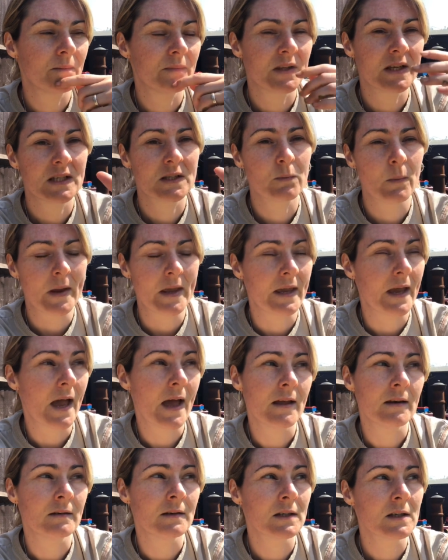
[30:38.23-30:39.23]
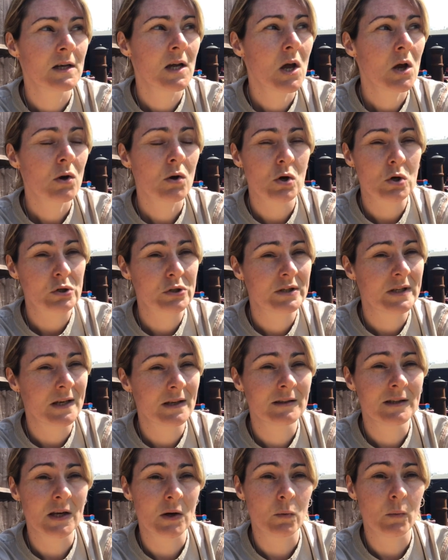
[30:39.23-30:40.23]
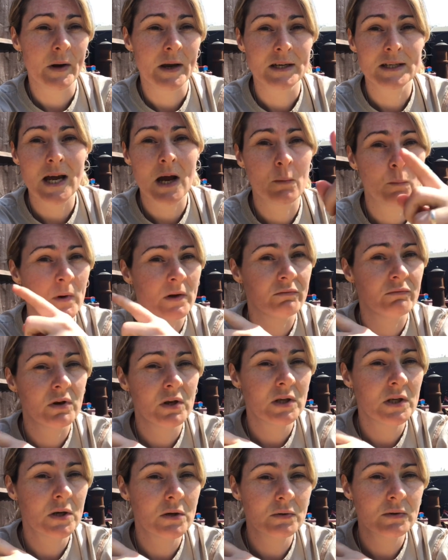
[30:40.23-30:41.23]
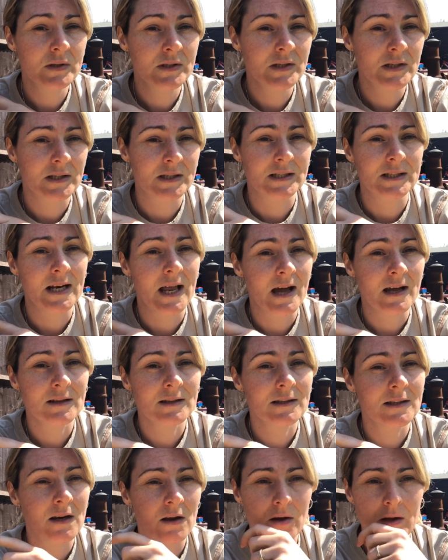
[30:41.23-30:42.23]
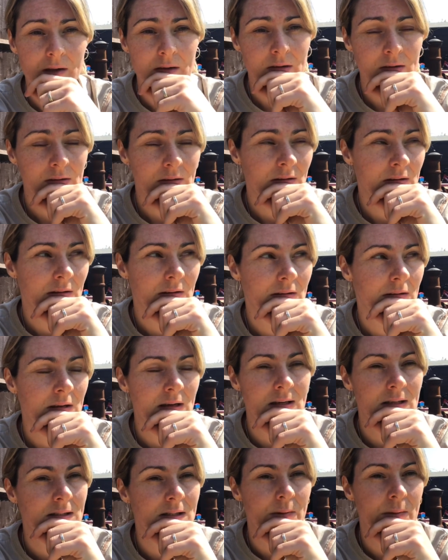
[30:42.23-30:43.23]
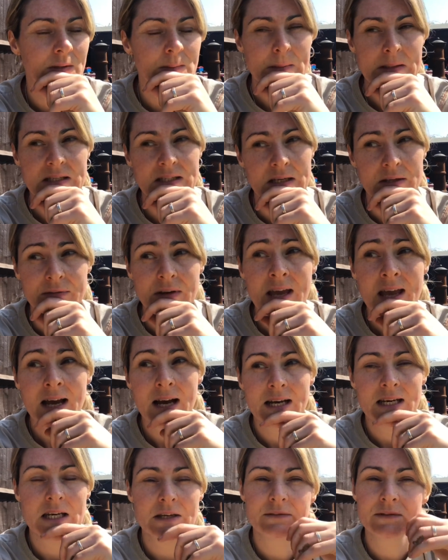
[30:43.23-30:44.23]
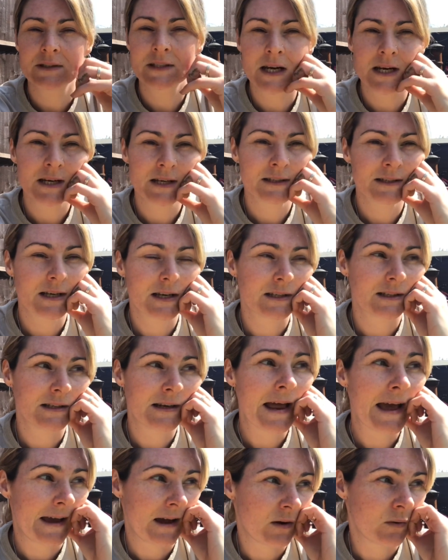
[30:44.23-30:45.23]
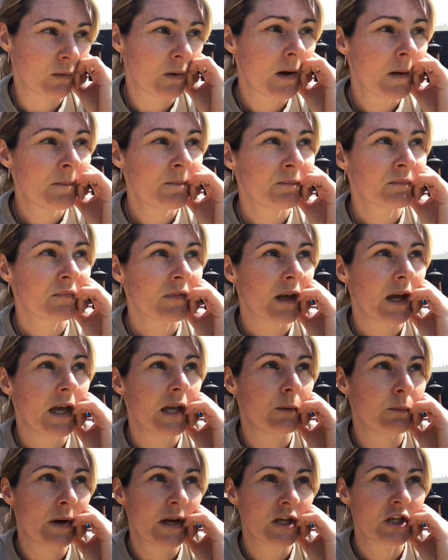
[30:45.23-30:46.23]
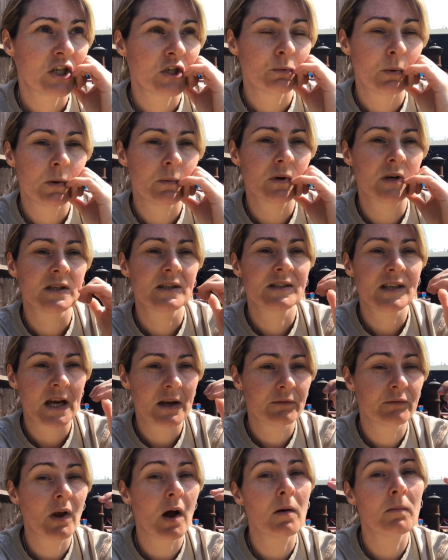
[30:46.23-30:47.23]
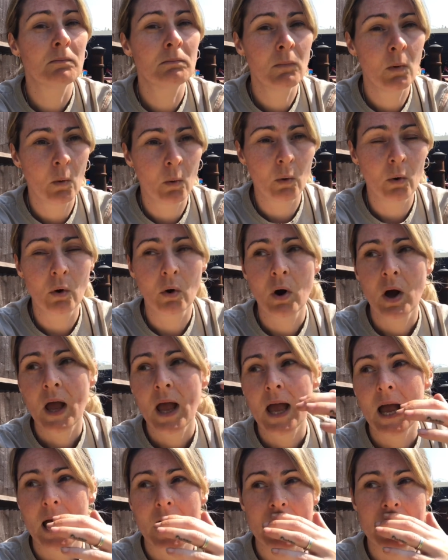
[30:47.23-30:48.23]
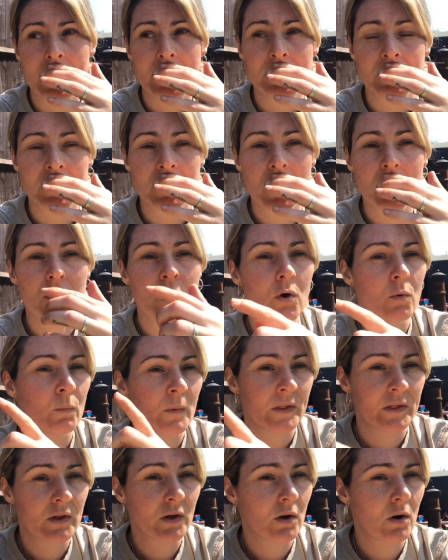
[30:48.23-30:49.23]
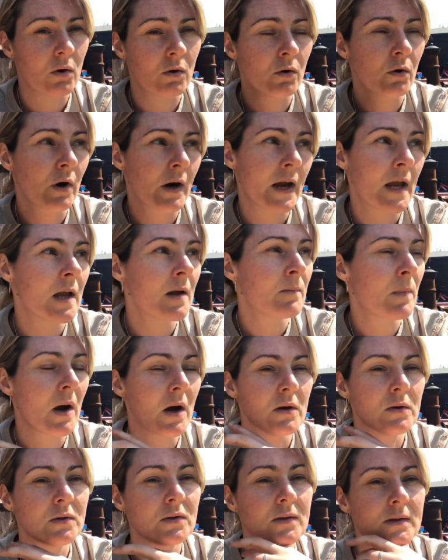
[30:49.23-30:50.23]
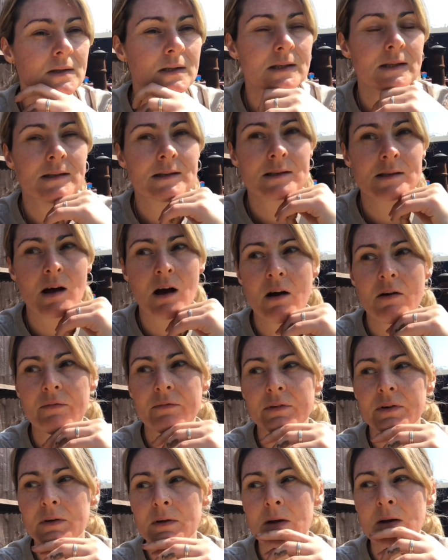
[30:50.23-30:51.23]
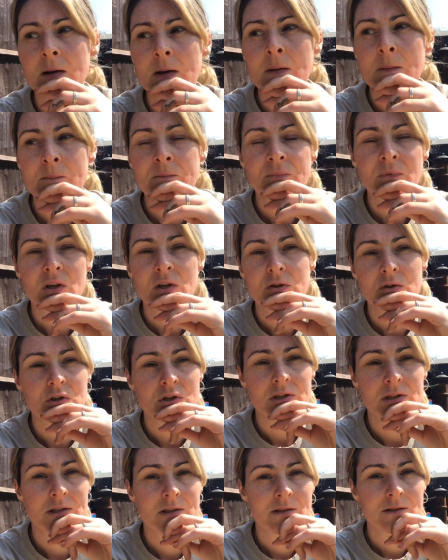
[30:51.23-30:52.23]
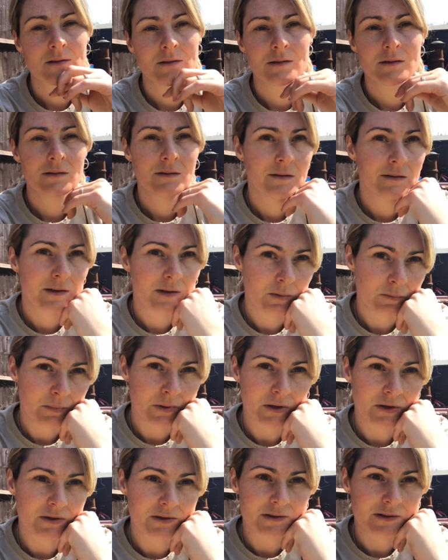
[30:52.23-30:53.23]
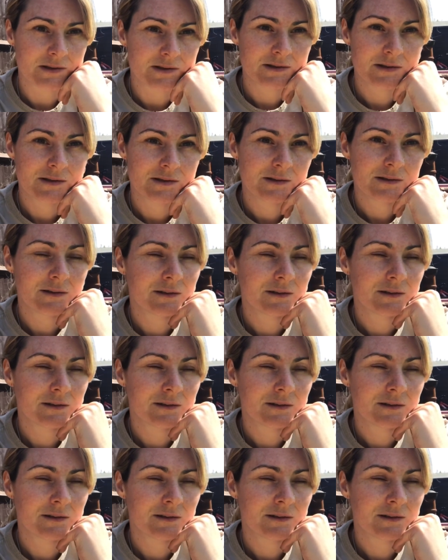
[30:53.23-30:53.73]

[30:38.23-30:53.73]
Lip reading: this weekend cost 60 quid, and we reused the slats. Like, it's so expensive. And even Danny says now he wished we would have saved up more and gone with the concrete posts and stuff, and just because